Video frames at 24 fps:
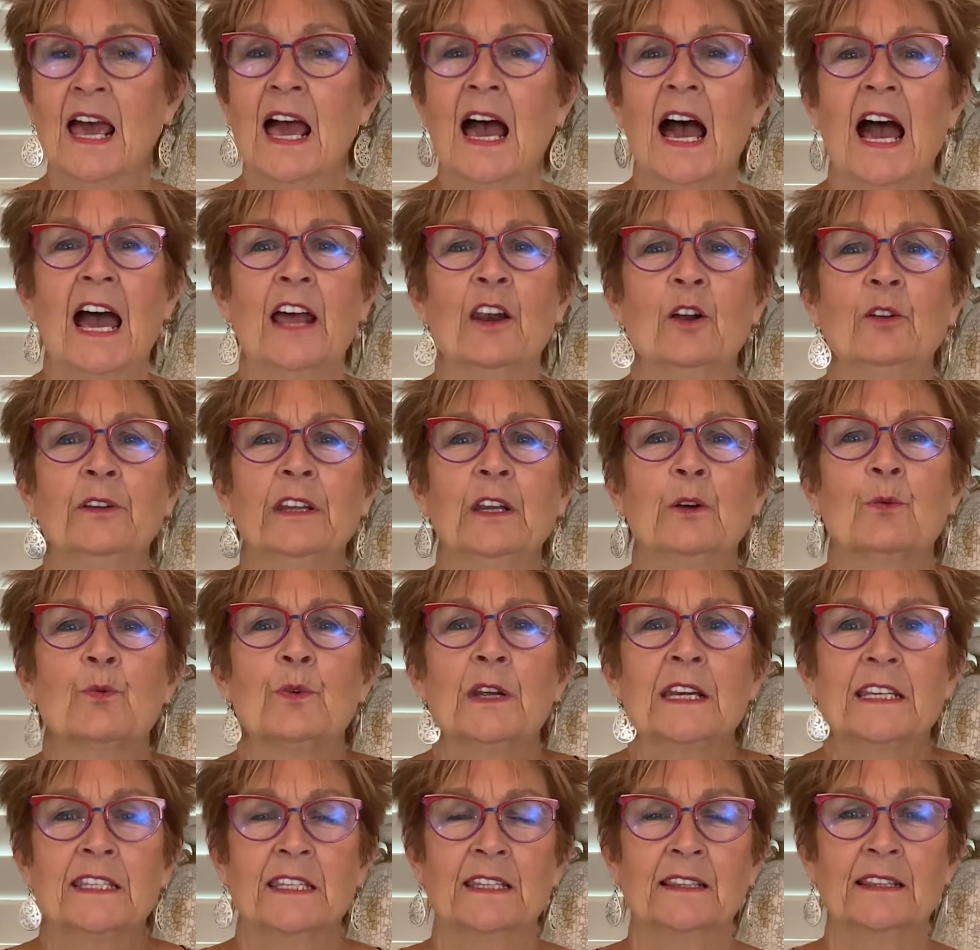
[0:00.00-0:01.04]
I'd only
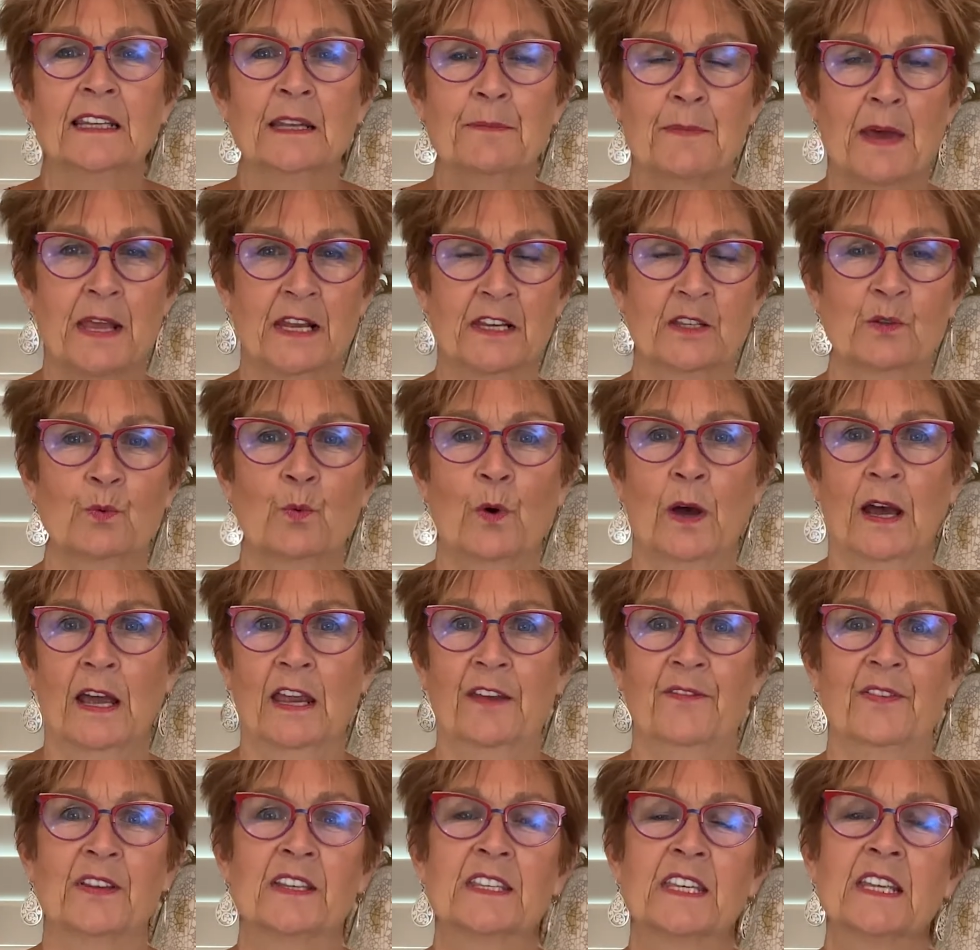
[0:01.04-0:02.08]
recently met his
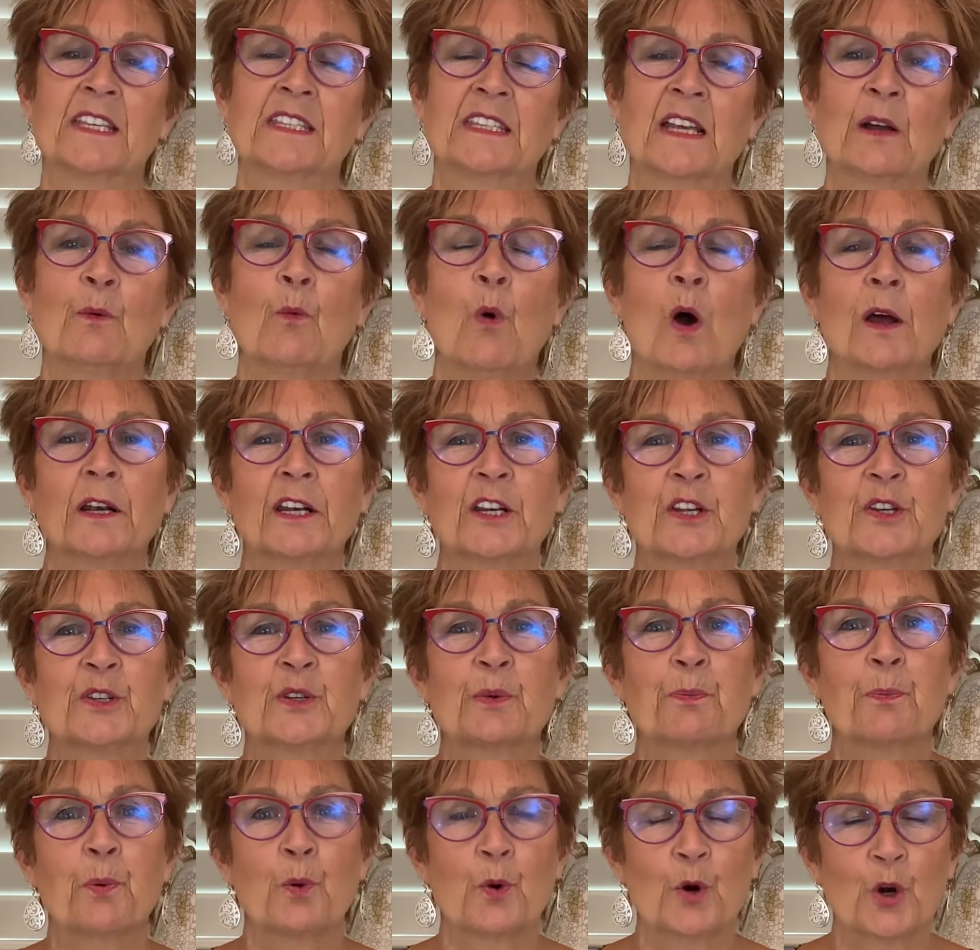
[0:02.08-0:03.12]
wife, and since I wanted to
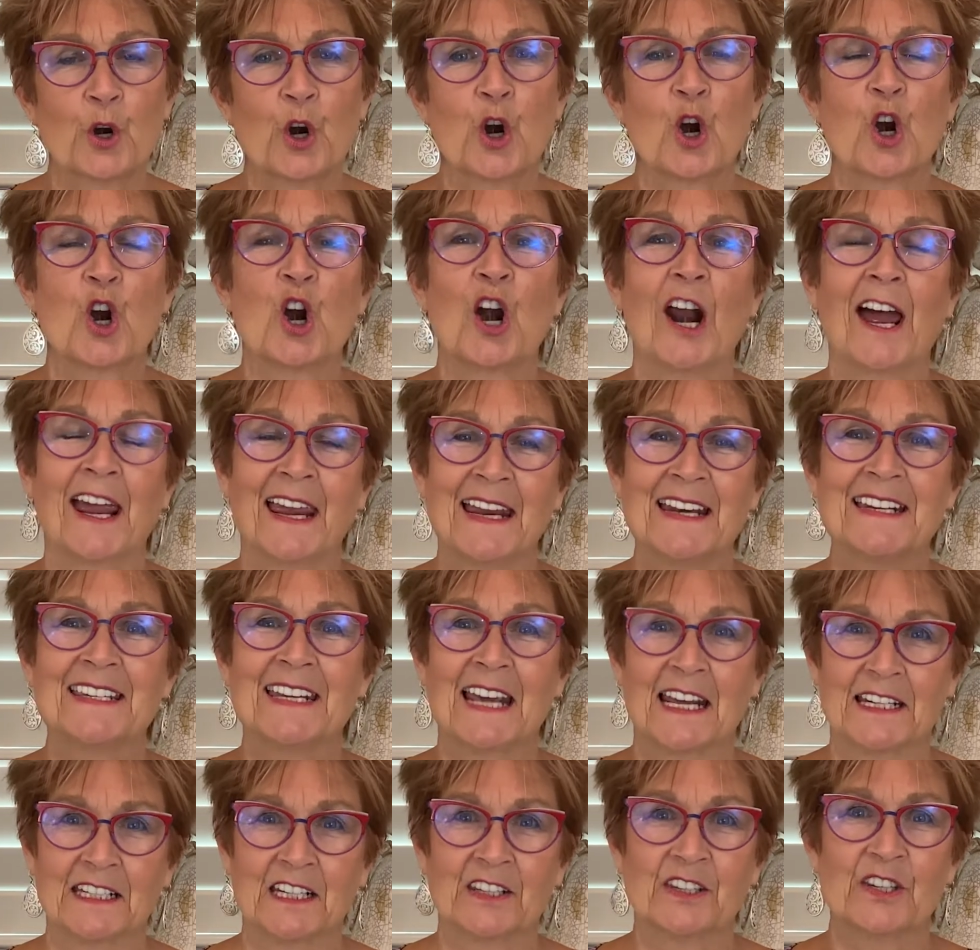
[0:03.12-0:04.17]
support her, I
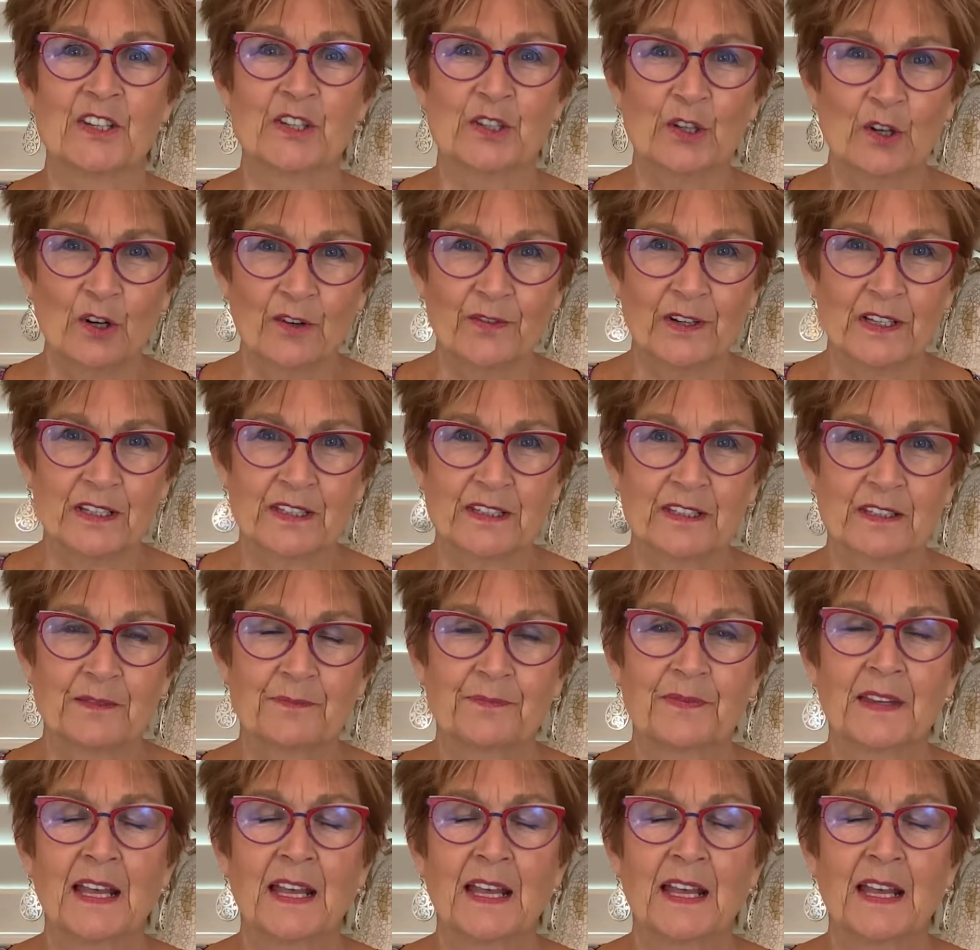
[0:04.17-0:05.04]
attended the service.